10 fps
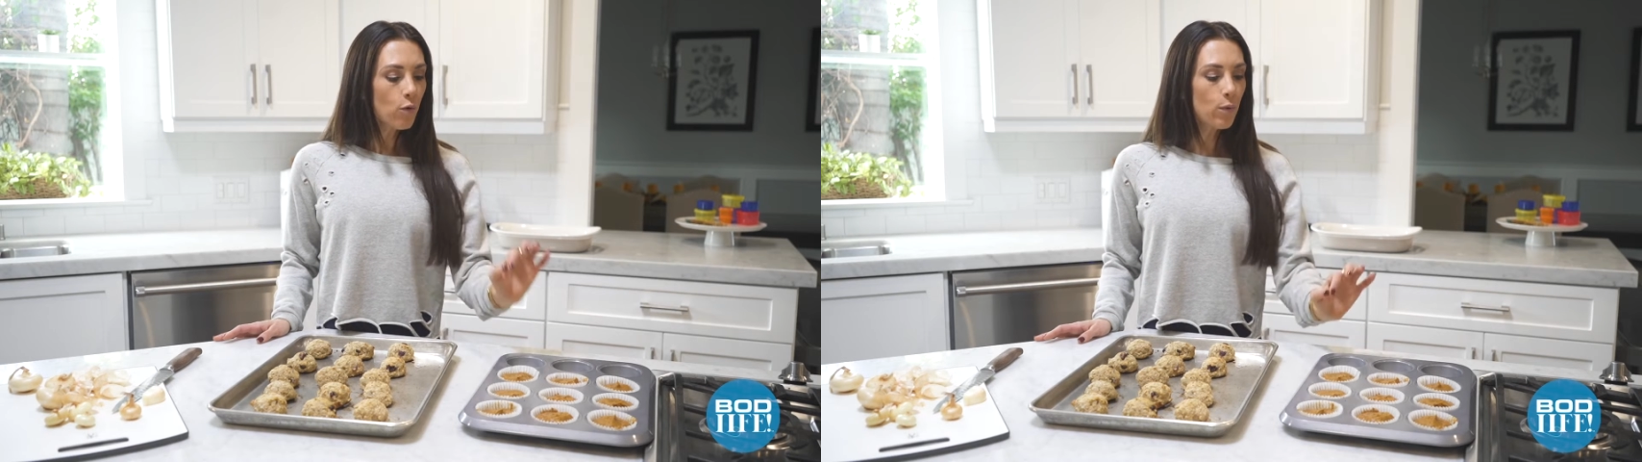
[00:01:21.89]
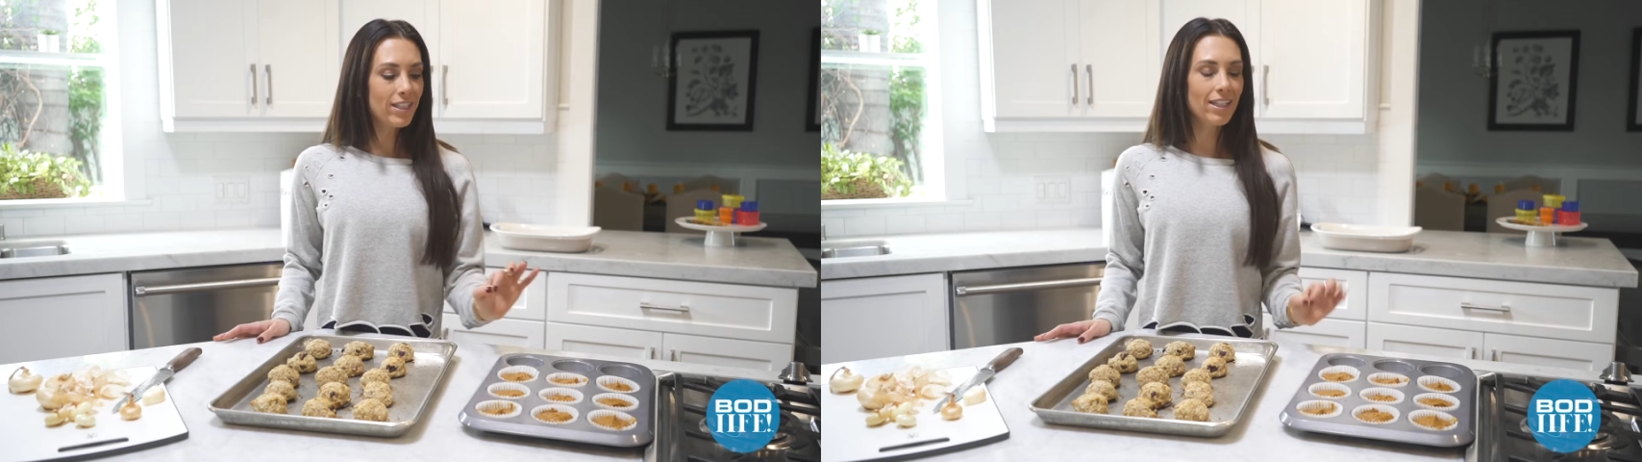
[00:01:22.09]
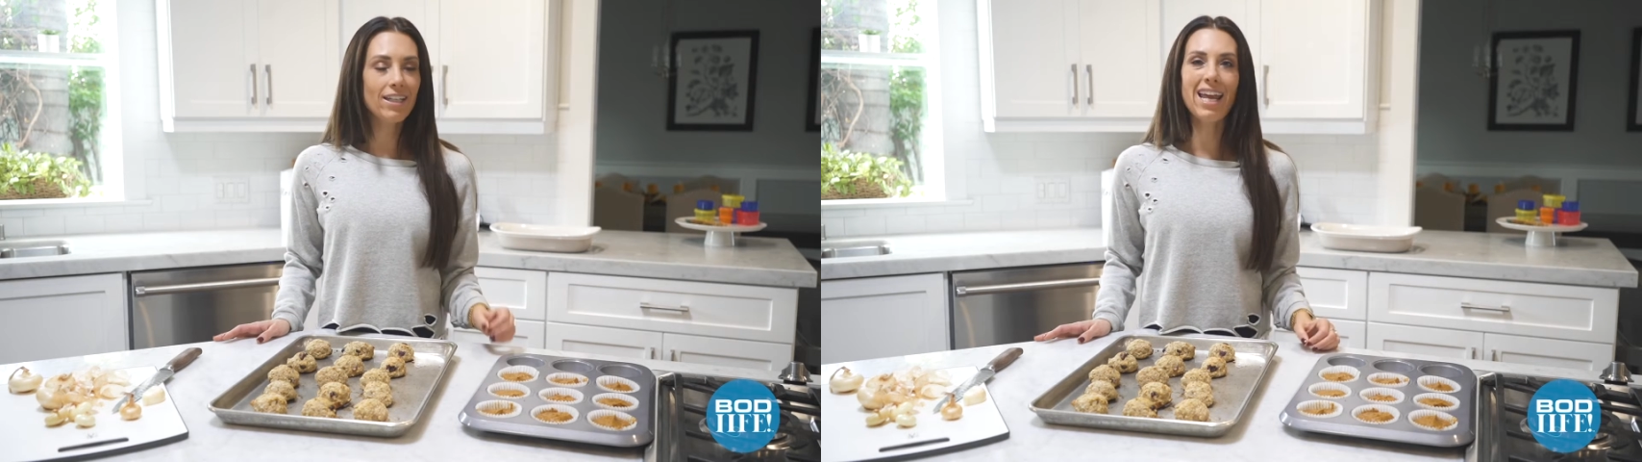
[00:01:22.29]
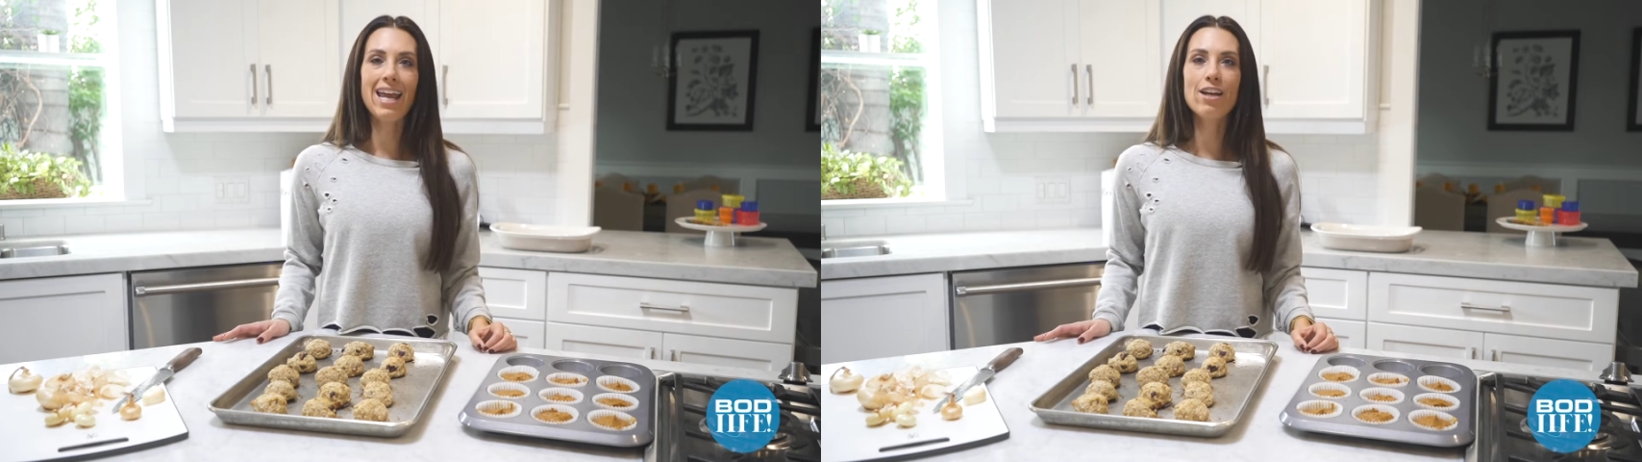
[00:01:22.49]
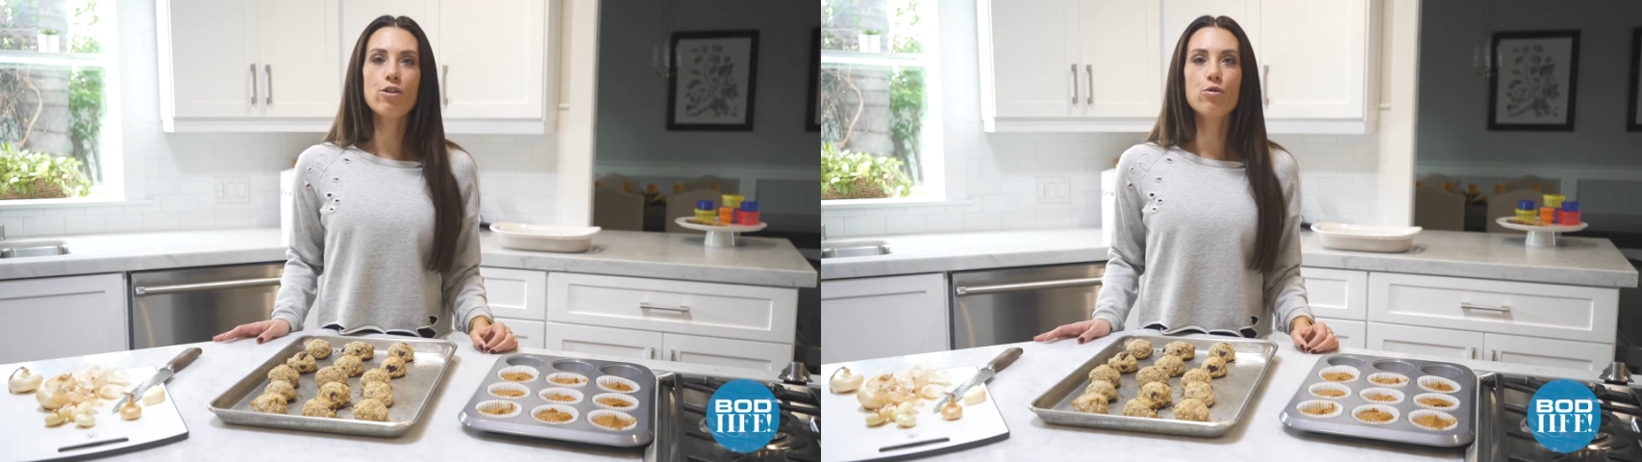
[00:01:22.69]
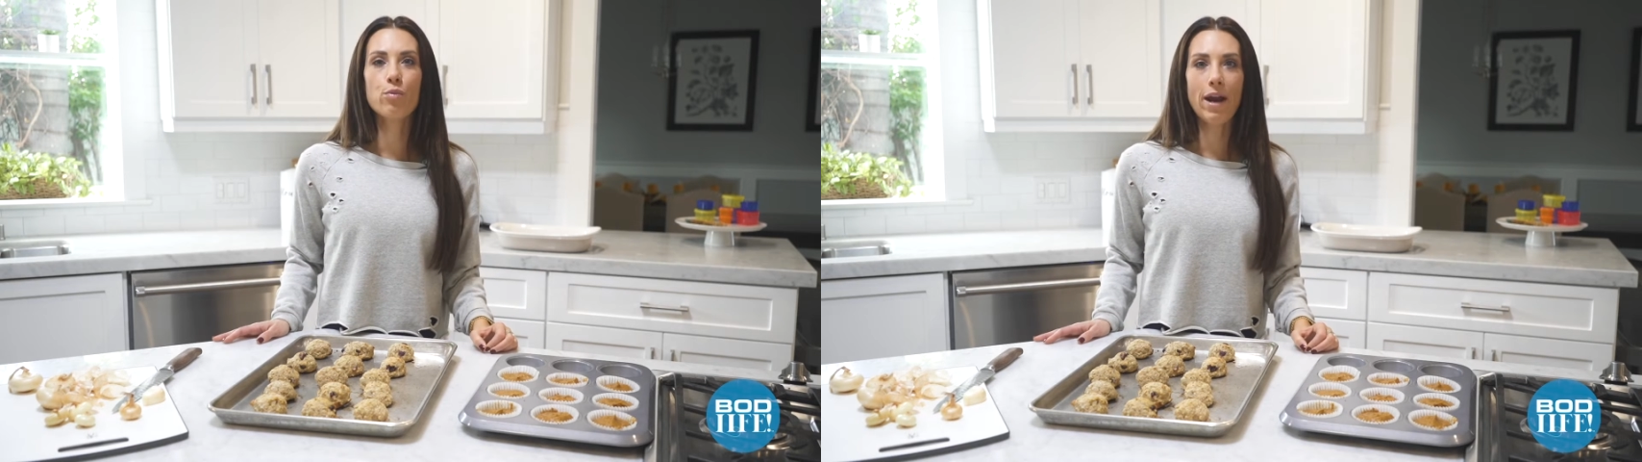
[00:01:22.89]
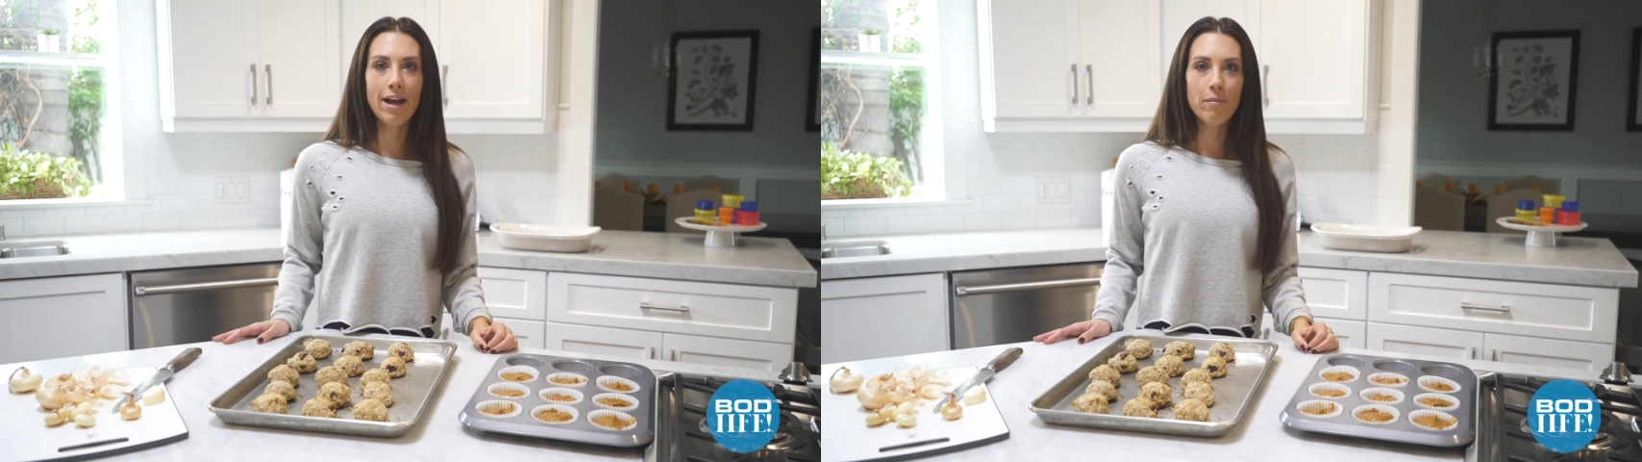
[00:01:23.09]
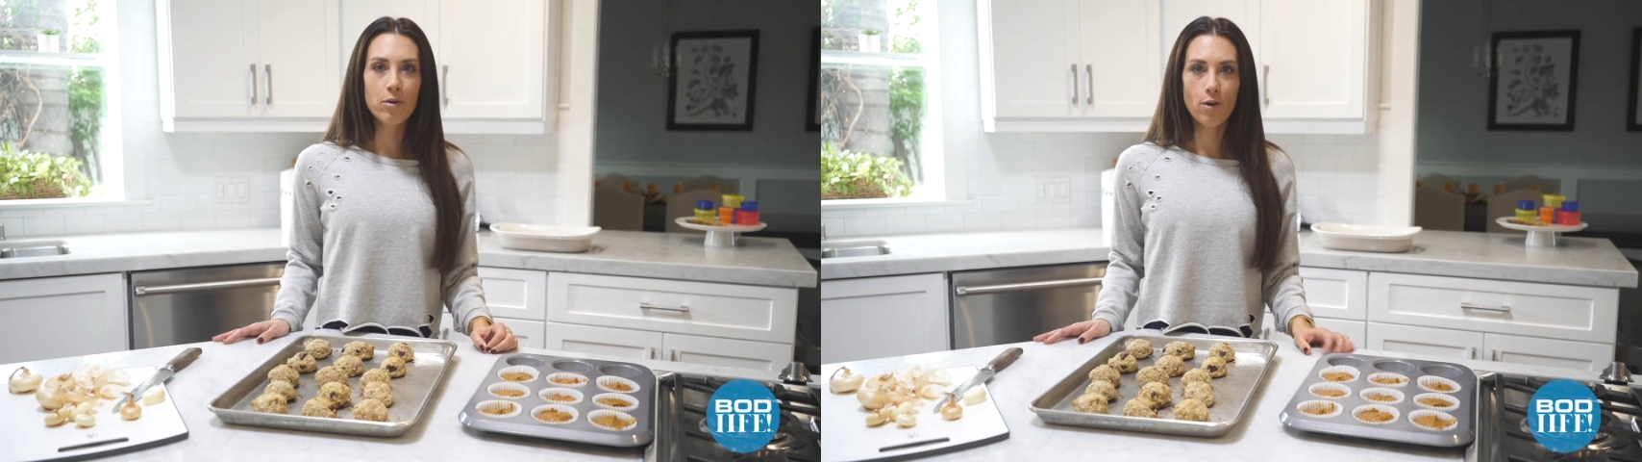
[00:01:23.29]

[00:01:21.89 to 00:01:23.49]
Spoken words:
We did a graham